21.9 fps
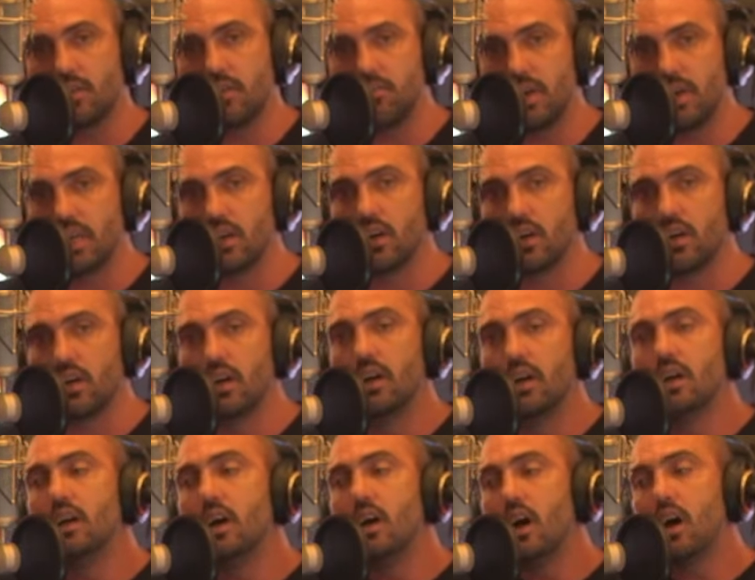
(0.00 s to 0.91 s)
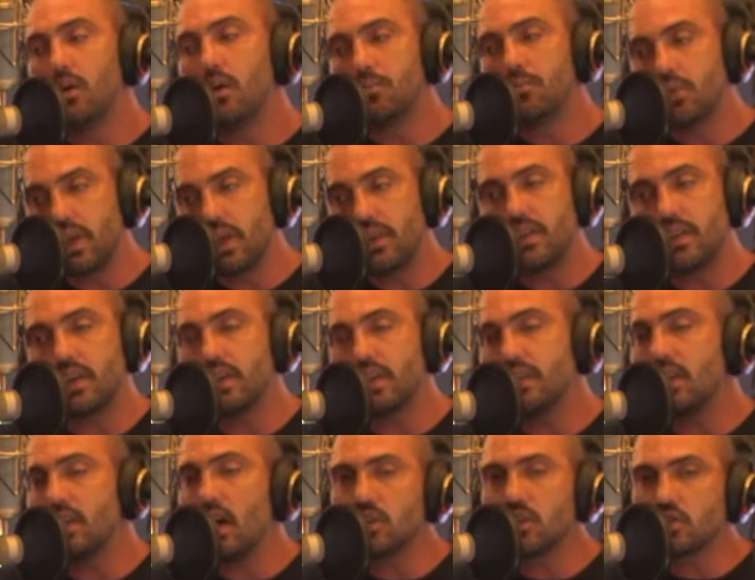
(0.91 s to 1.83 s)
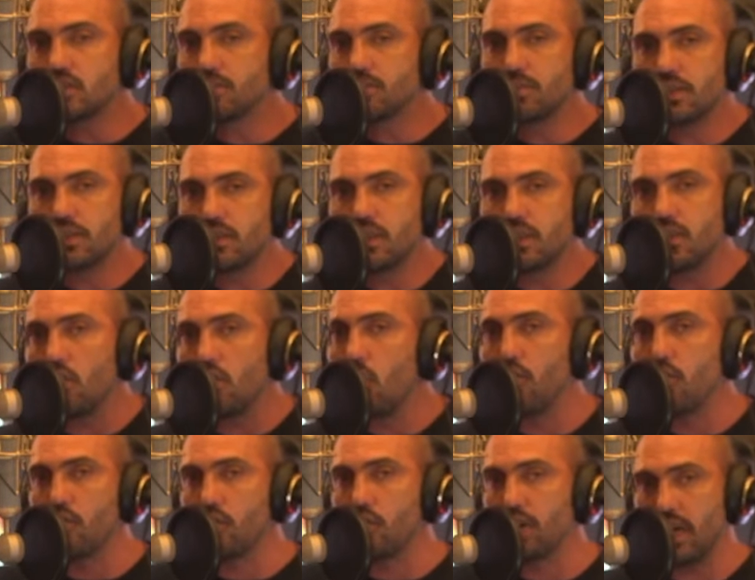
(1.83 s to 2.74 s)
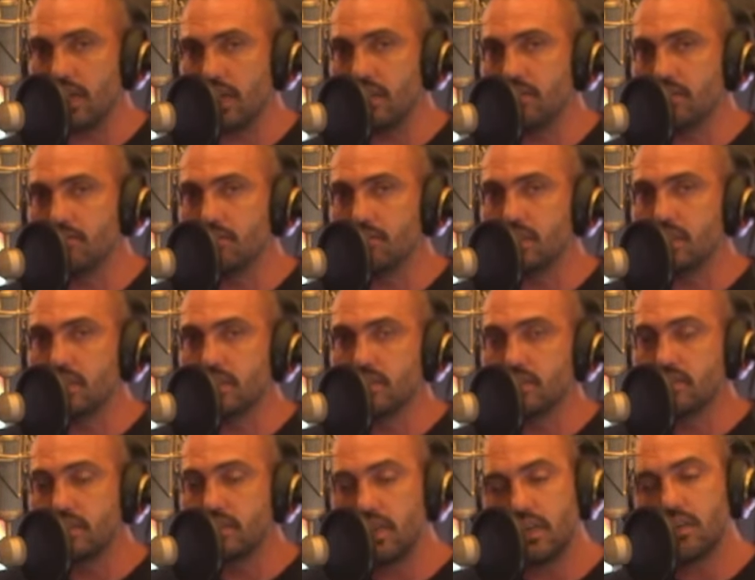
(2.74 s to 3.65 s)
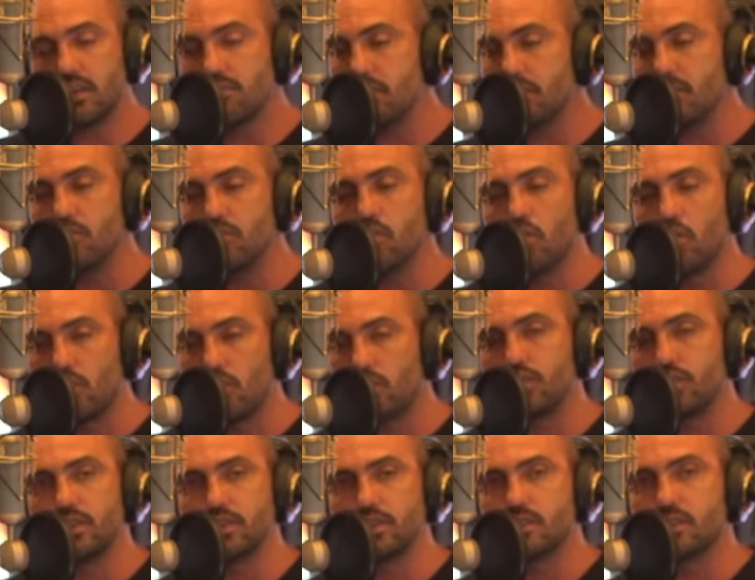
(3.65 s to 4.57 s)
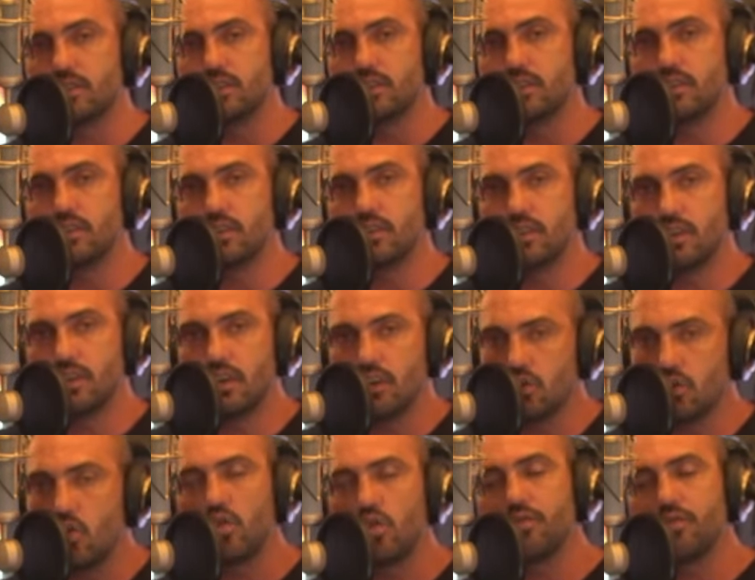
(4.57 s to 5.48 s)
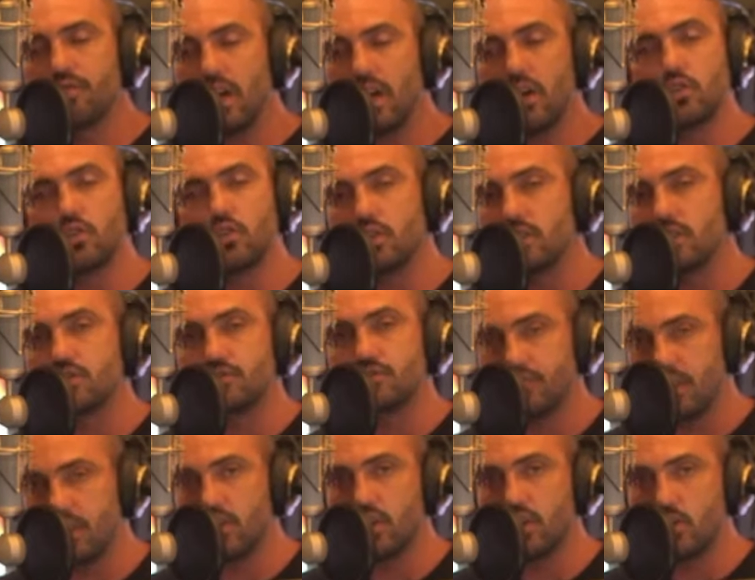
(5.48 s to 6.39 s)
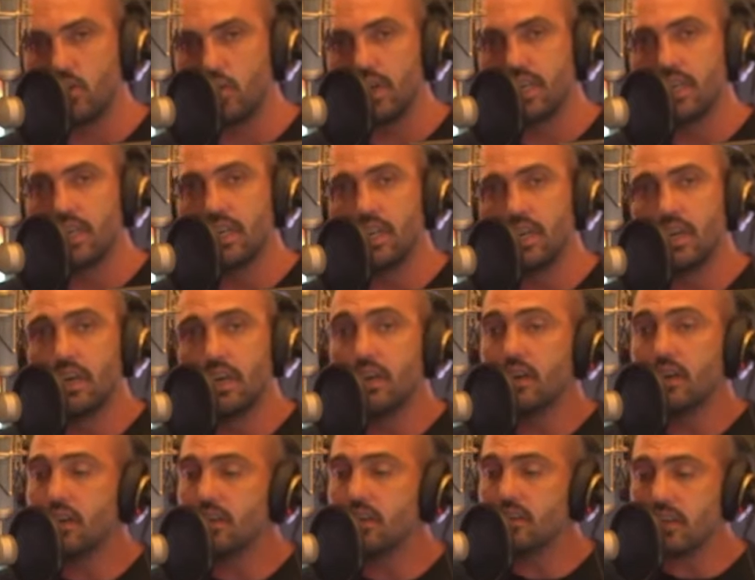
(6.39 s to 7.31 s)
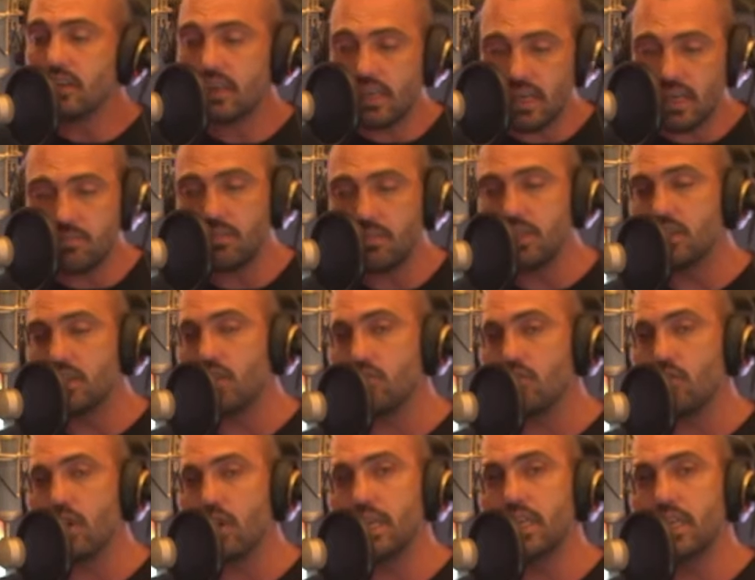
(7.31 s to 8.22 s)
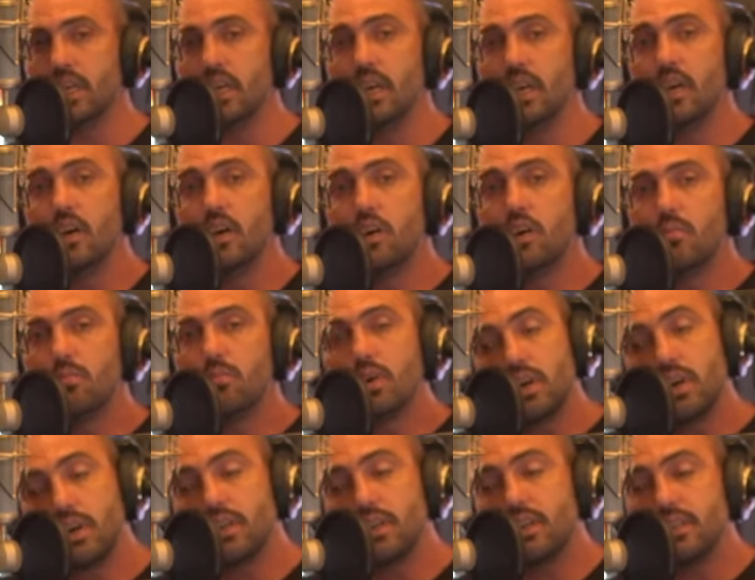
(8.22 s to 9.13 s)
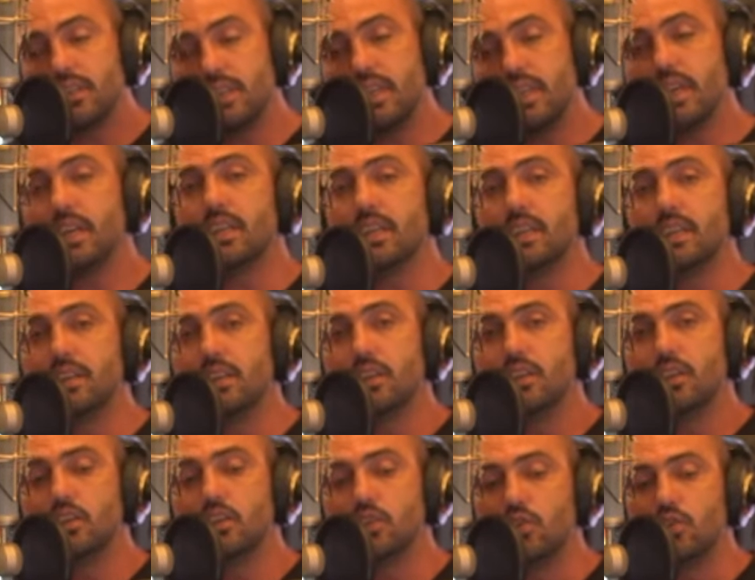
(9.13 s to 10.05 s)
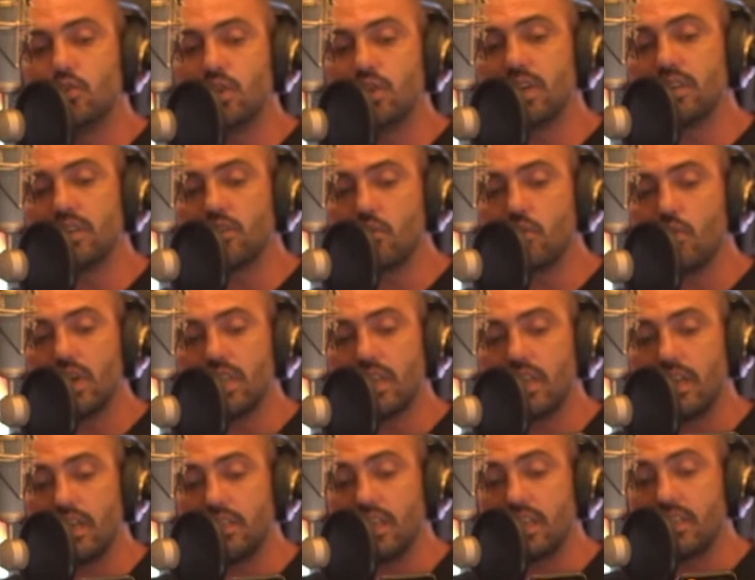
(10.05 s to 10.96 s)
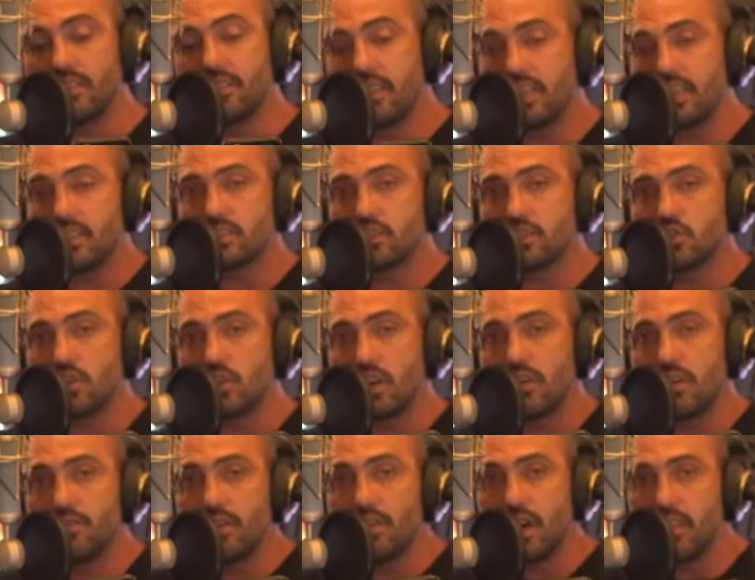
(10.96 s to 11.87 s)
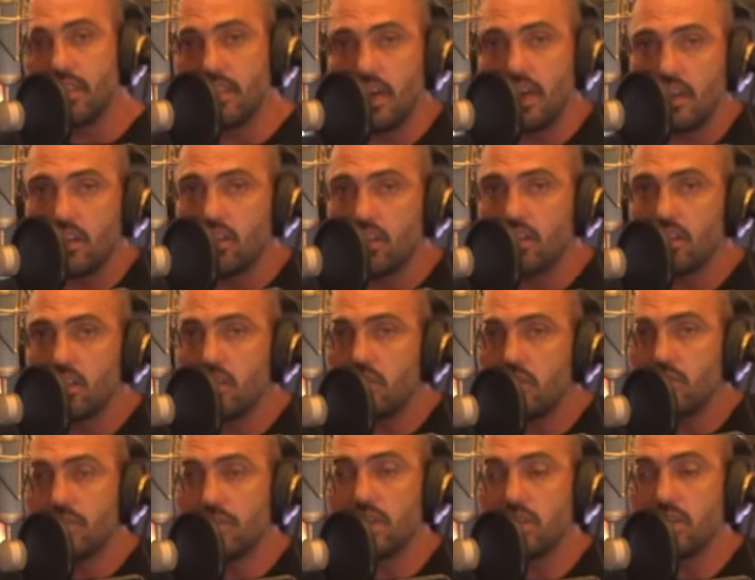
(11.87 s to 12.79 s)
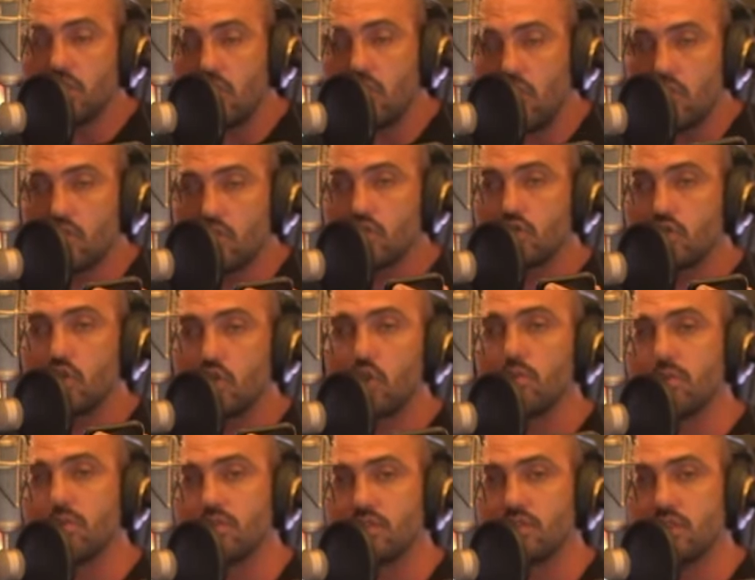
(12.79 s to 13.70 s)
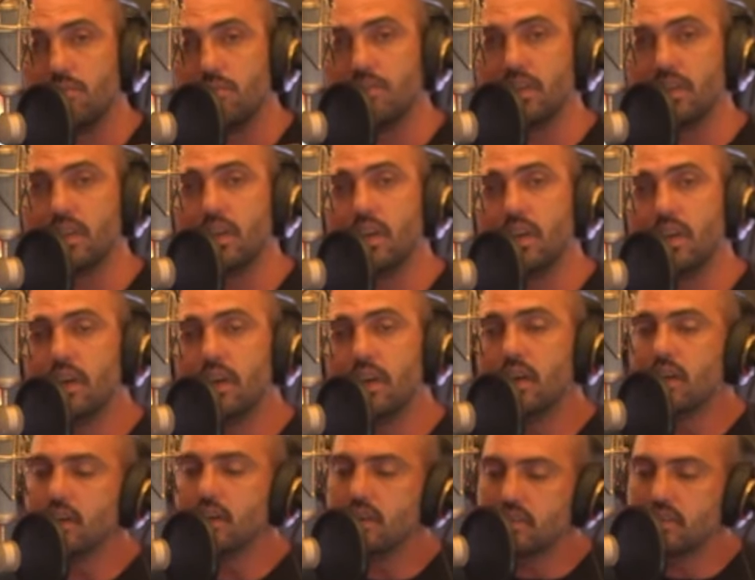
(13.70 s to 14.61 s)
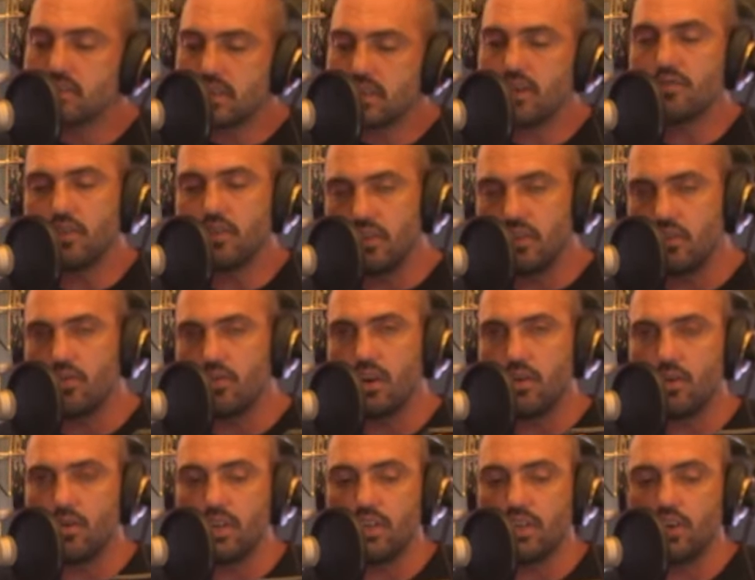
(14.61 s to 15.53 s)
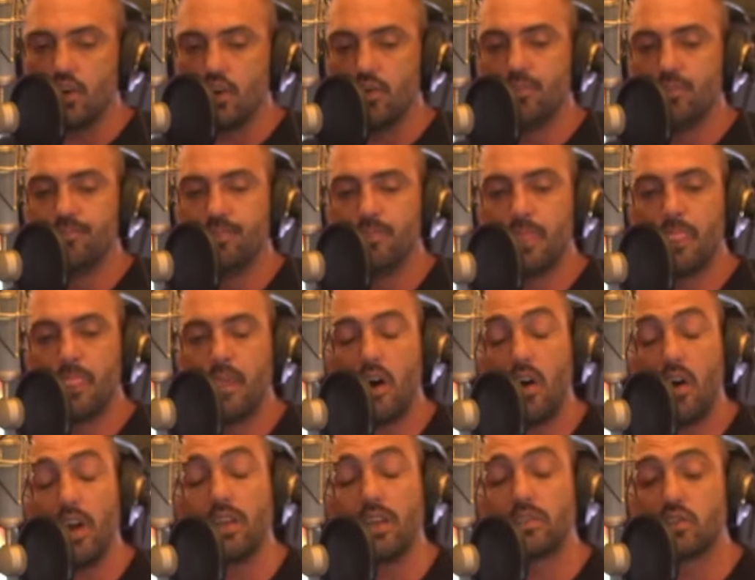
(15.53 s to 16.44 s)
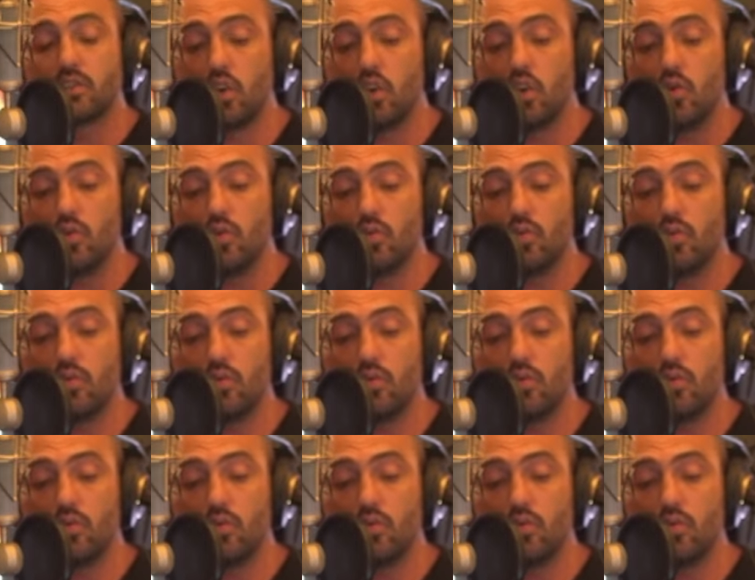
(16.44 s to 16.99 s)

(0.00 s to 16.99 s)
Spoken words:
to make a play that cannot just be done overnight, because they can be worthless, go to valueless very quick. They can be done right. But in the end, doing it the way like this and trying to find that little bit longer term of something is definitely the right way to go. All right, so